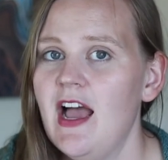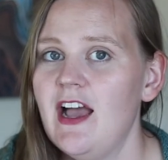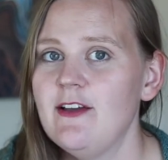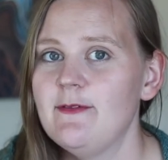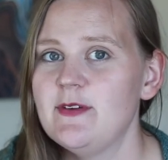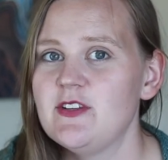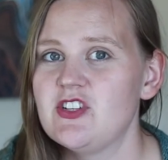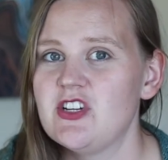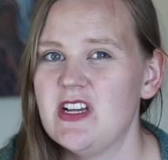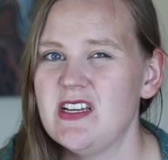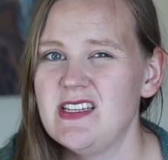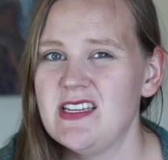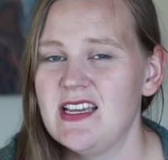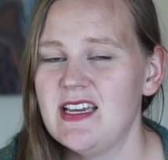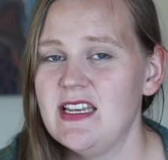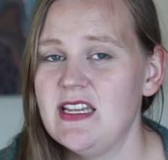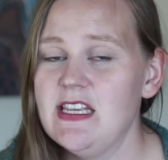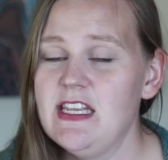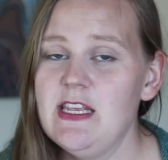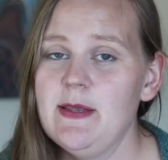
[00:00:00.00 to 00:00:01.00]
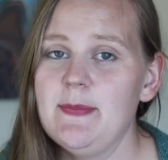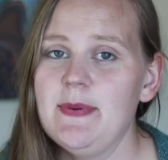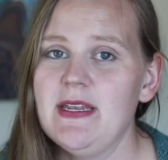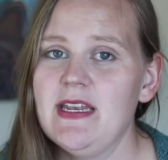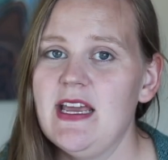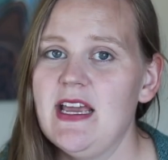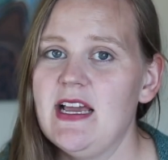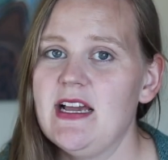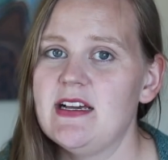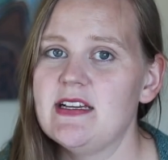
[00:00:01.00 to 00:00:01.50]
I've been trying to kind of keep
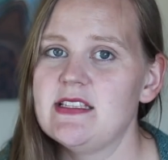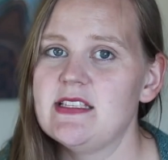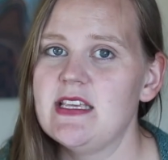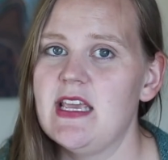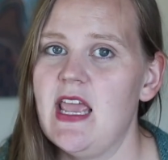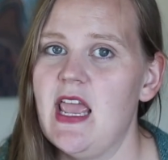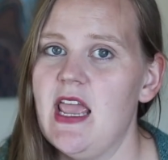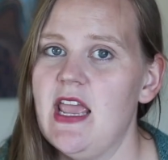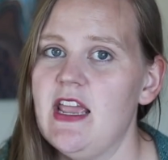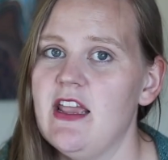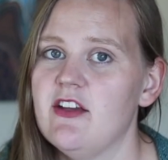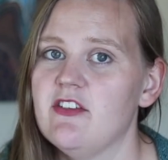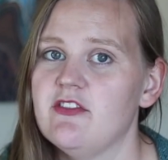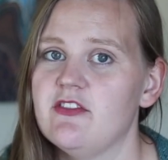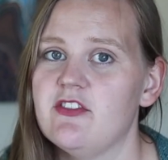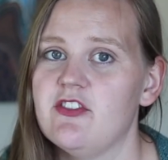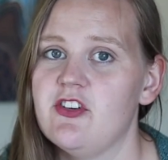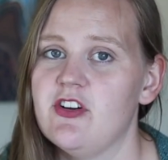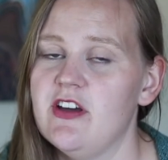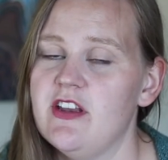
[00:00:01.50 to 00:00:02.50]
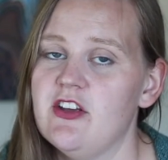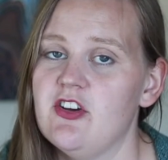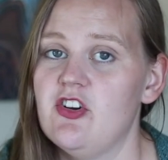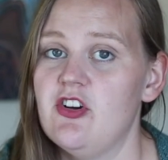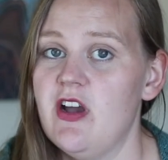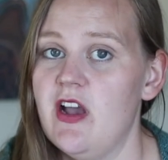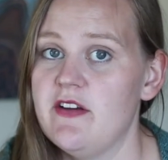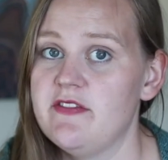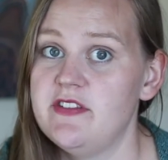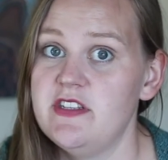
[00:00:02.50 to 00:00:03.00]
it as a kind of
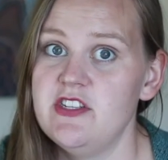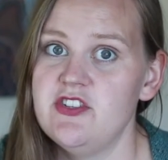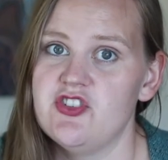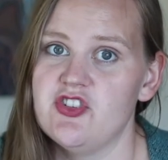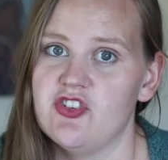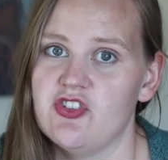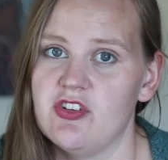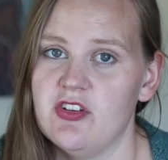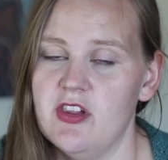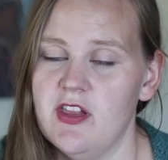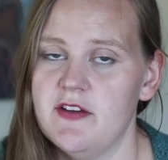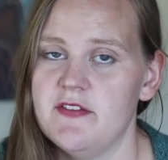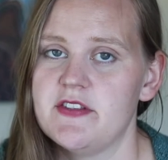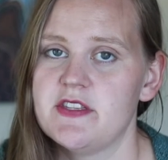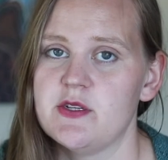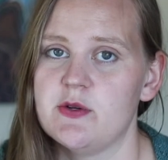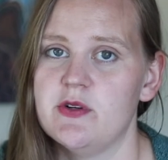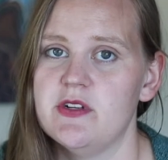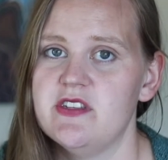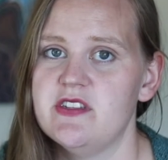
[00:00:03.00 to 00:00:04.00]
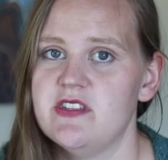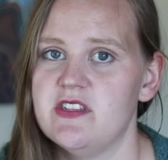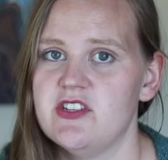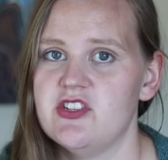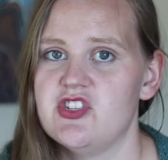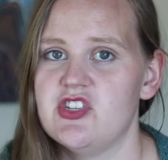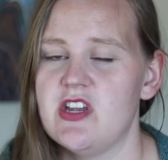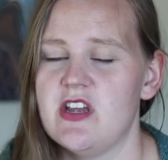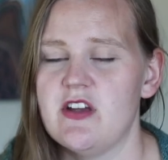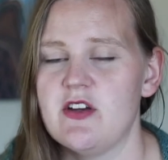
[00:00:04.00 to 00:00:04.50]
crafty journal of sorts to
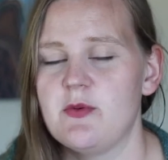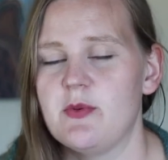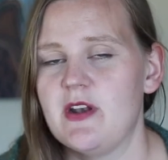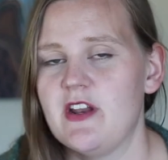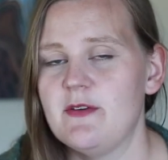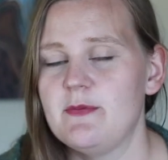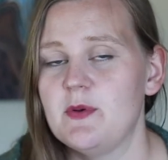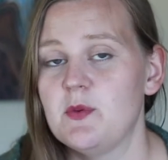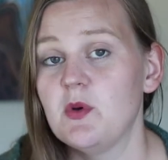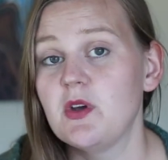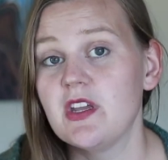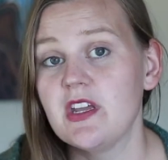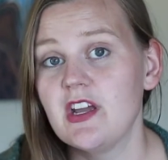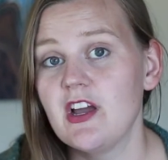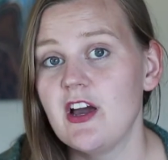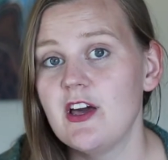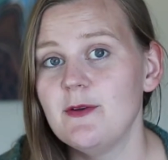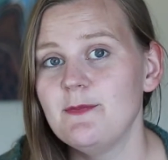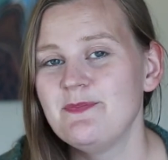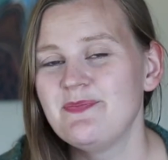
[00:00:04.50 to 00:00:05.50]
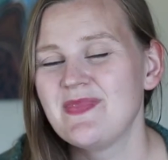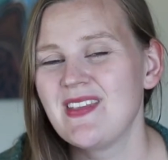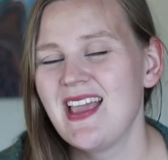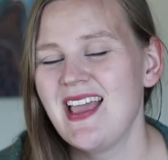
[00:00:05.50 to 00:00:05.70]
share what I've been working on.